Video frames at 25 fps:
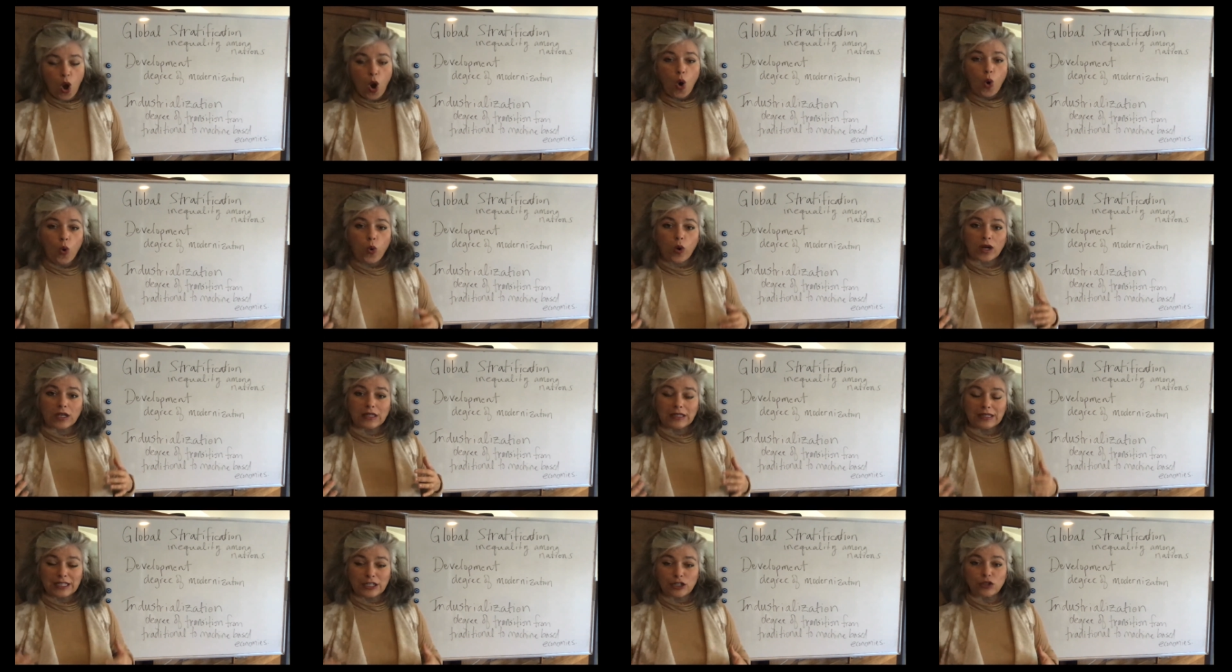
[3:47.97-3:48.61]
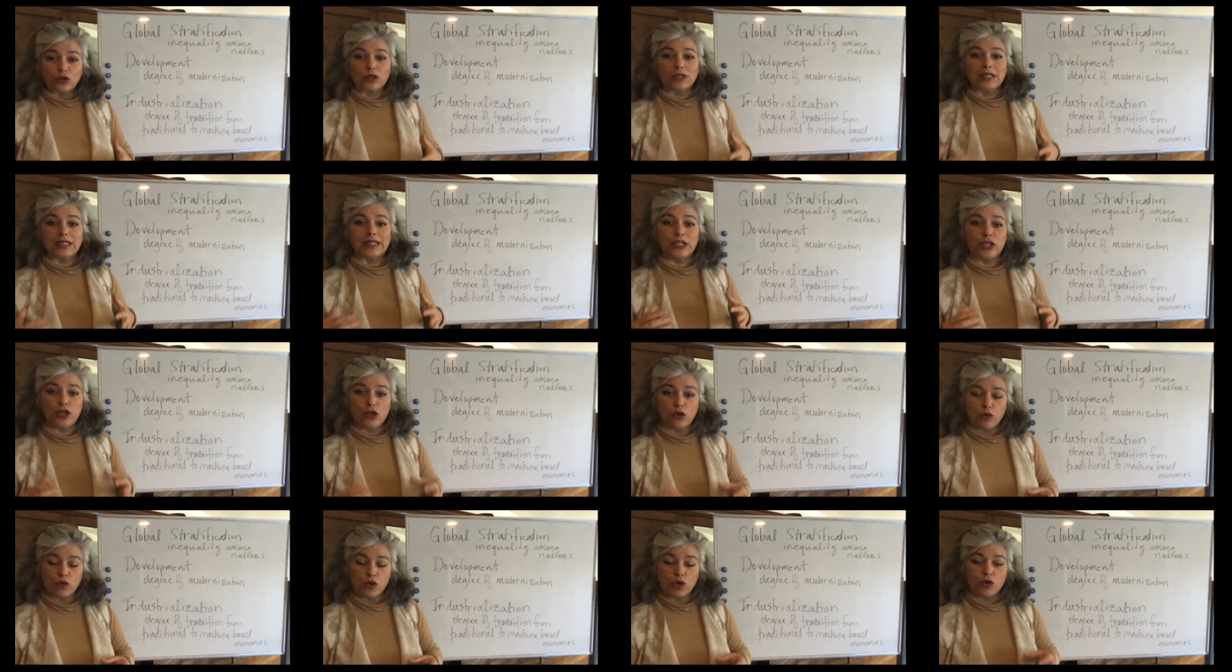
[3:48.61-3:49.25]
where literally
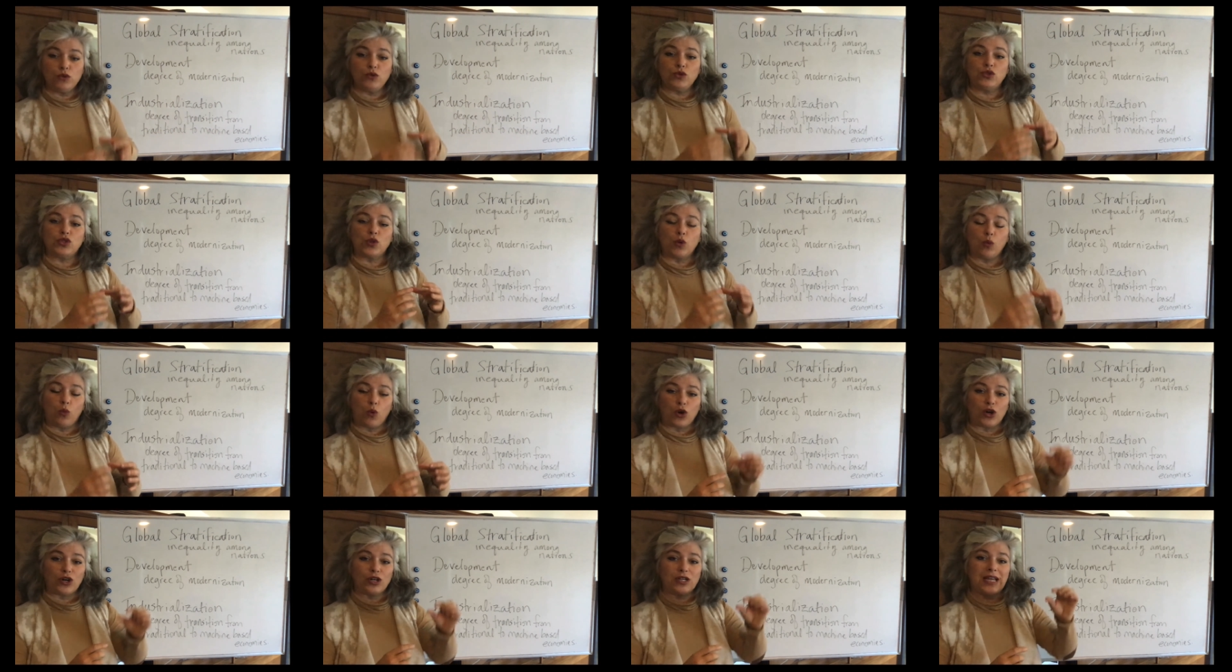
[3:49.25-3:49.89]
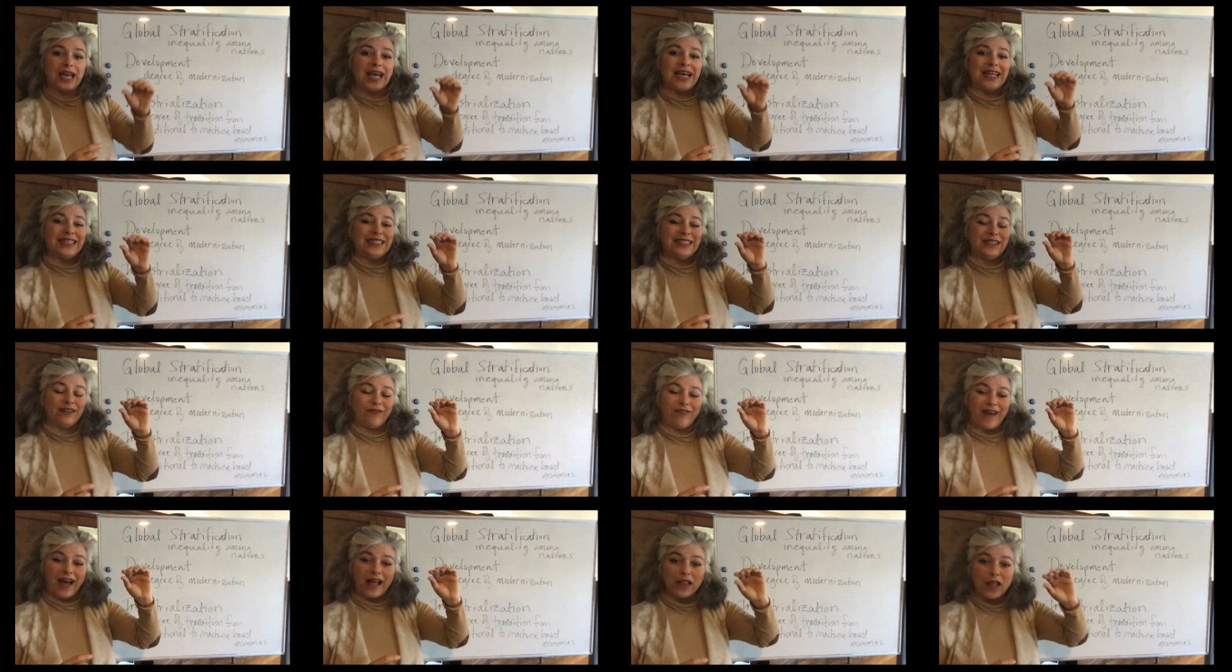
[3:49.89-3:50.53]
you use the word
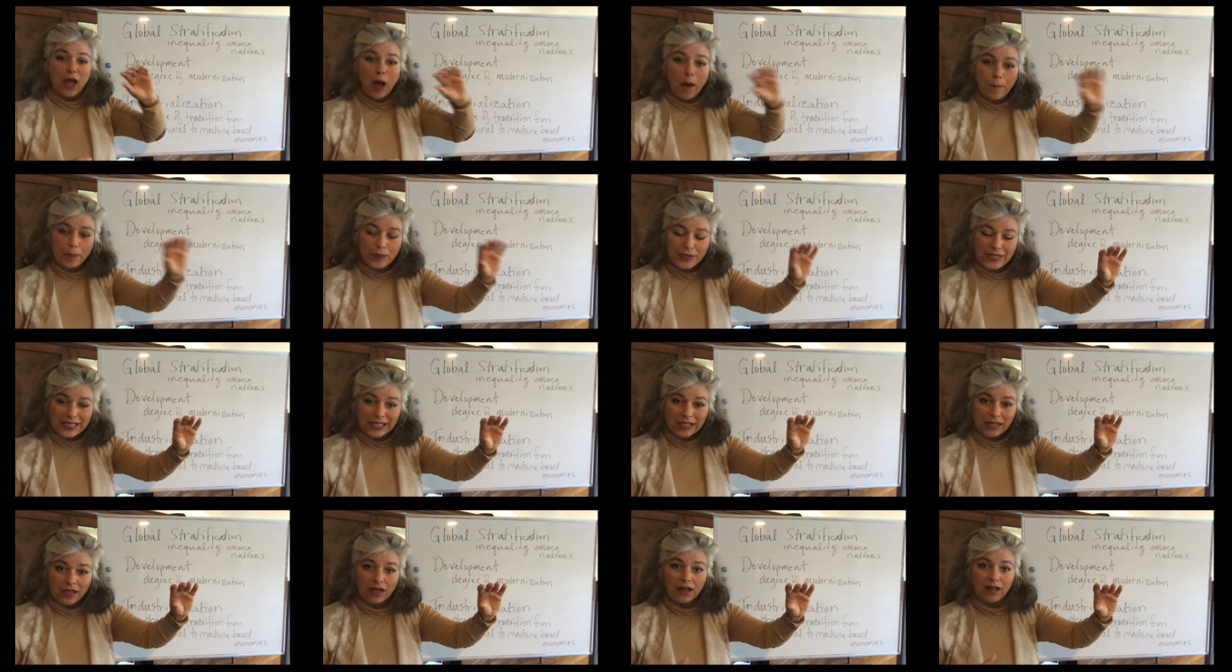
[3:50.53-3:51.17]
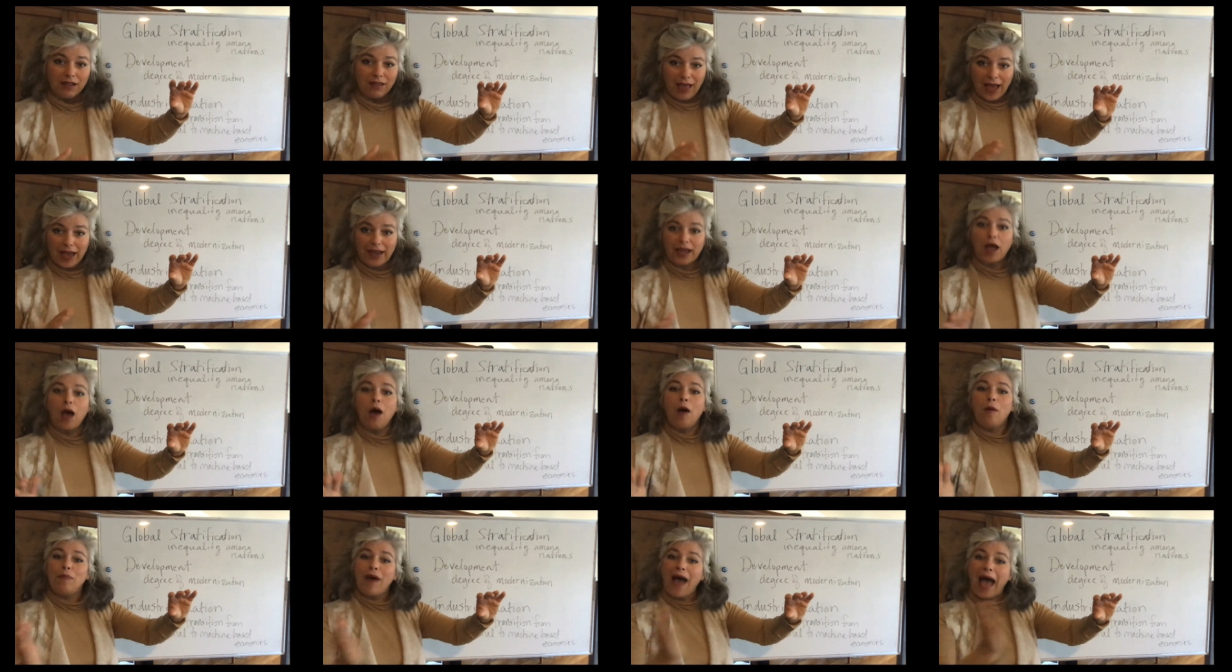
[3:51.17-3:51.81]
developed
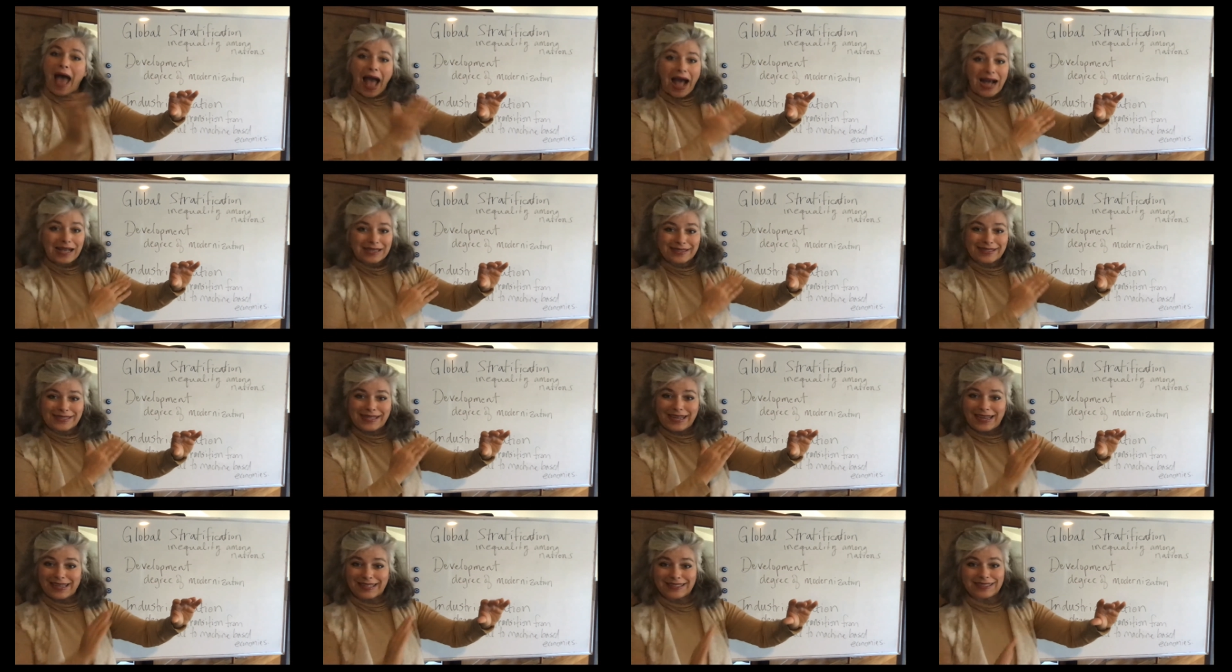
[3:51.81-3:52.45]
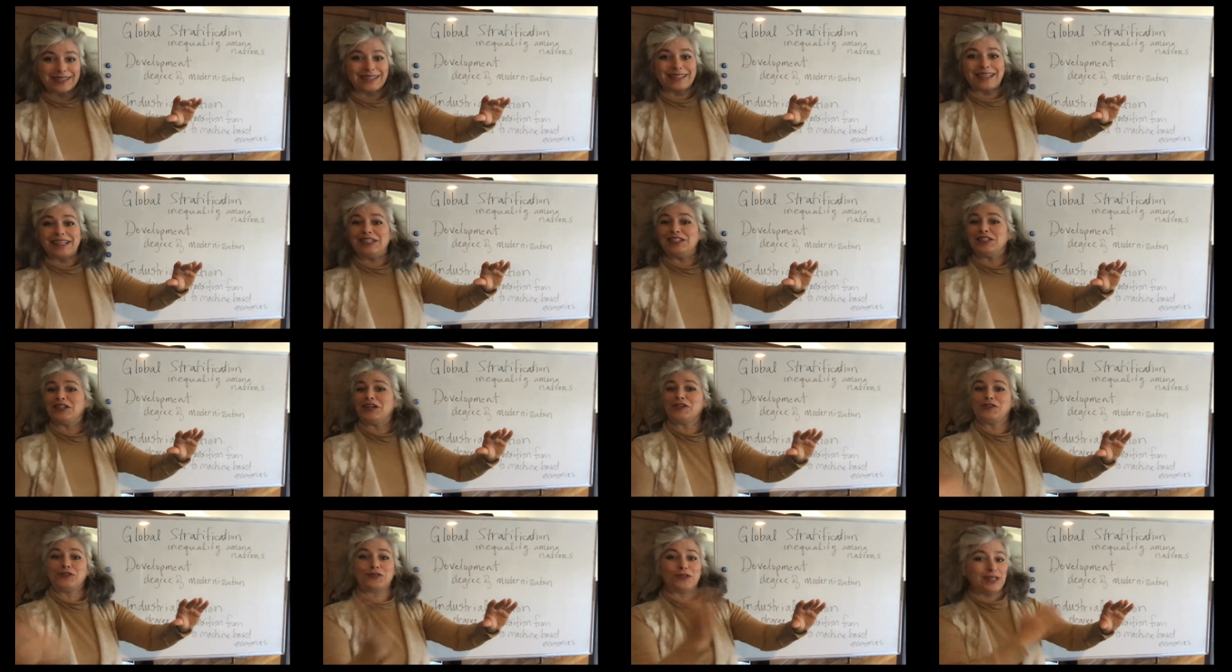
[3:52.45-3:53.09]
like past tense
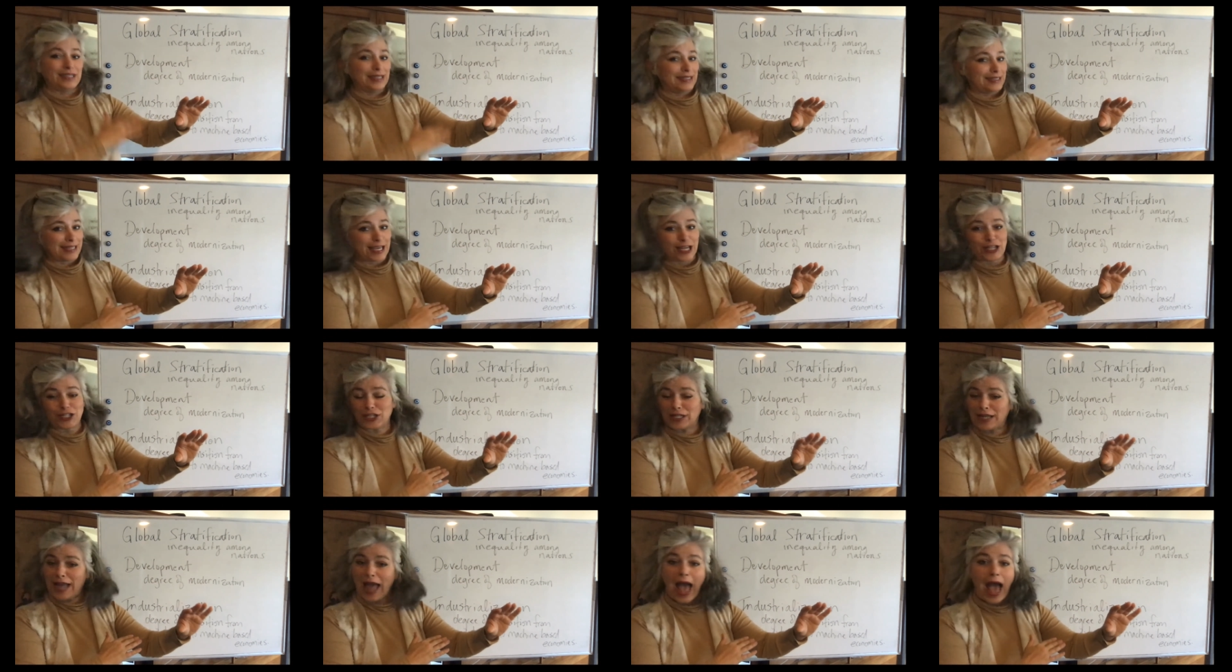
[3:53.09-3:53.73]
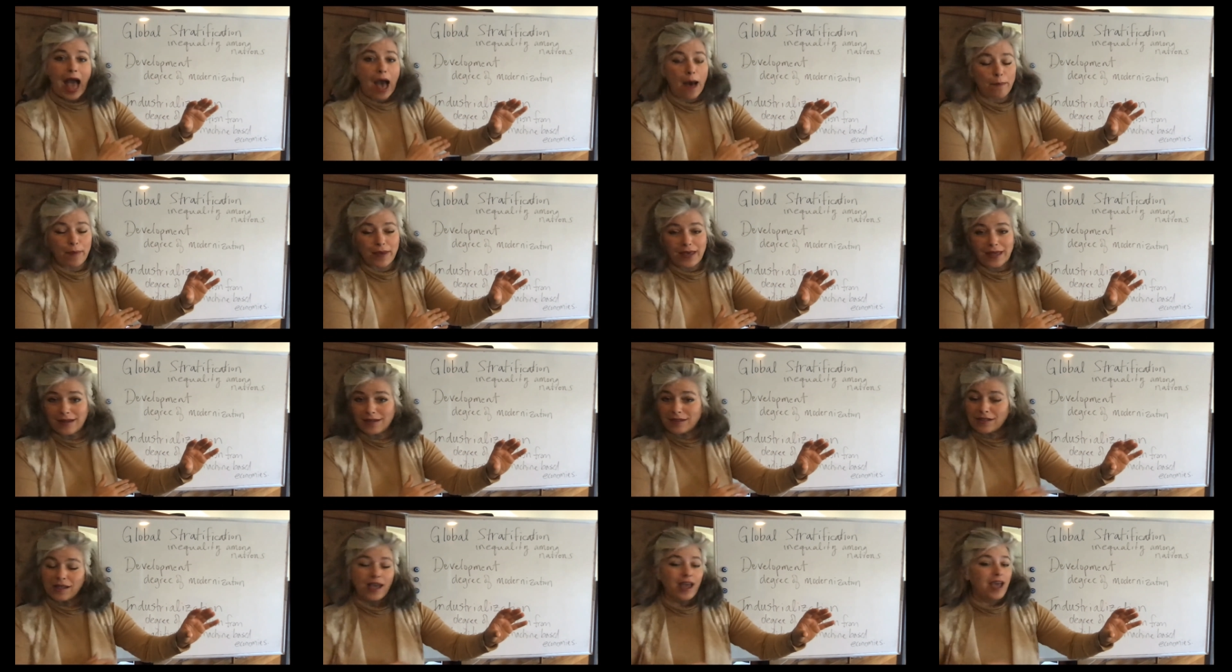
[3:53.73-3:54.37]
industrialization
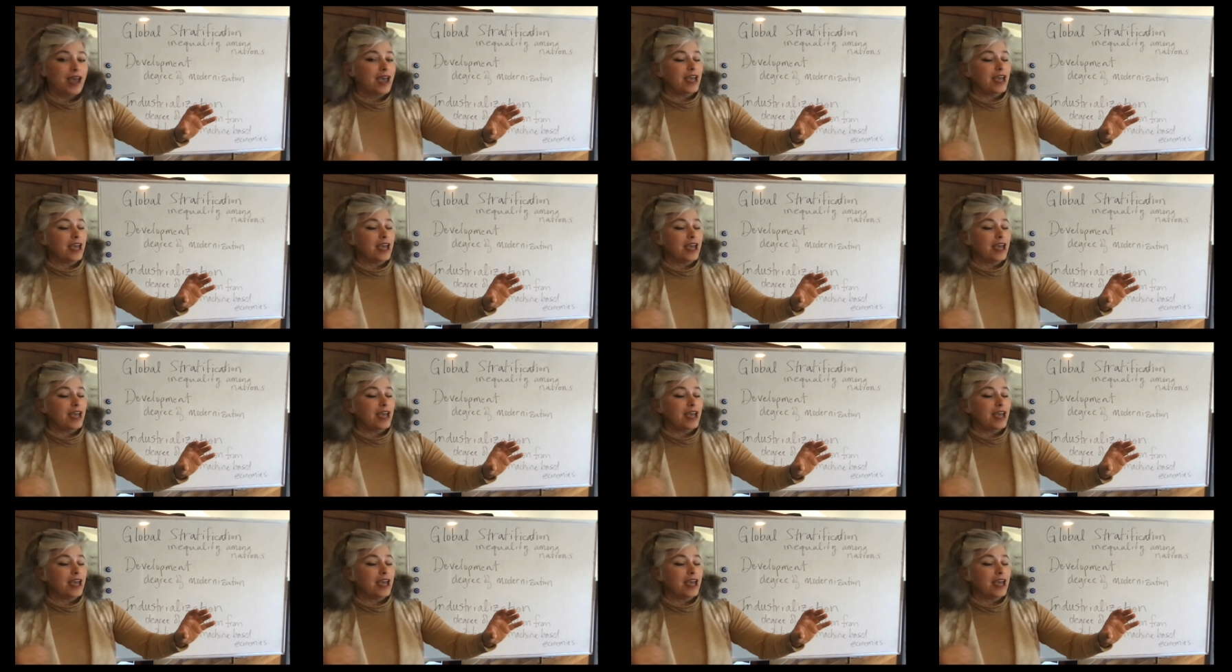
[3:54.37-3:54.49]
happened,